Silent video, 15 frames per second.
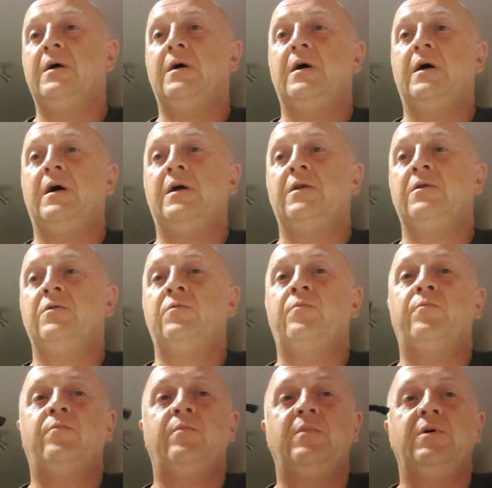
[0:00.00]
and
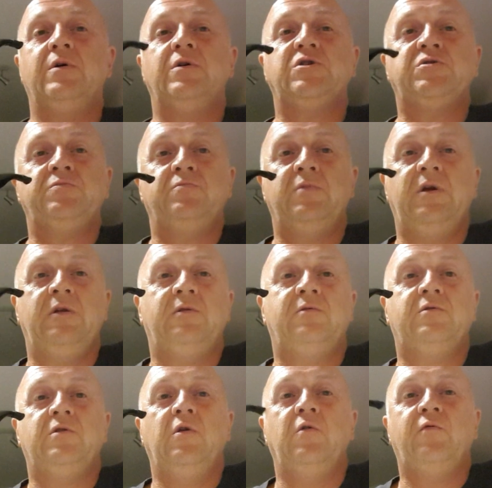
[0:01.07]

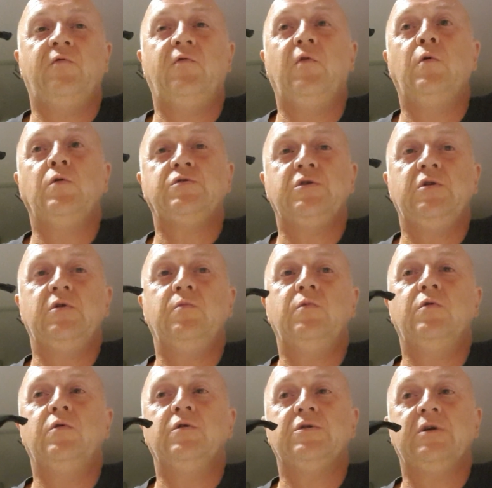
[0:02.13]
the force of the
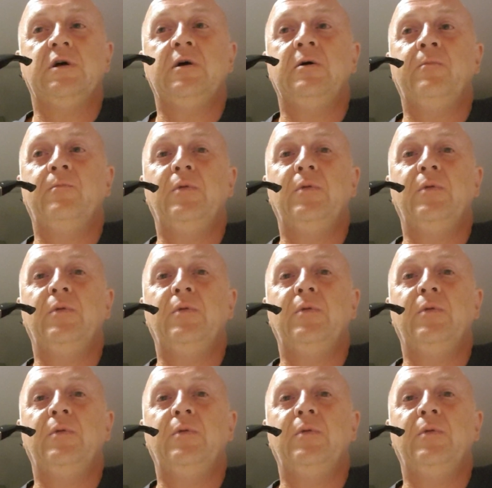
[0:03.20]
water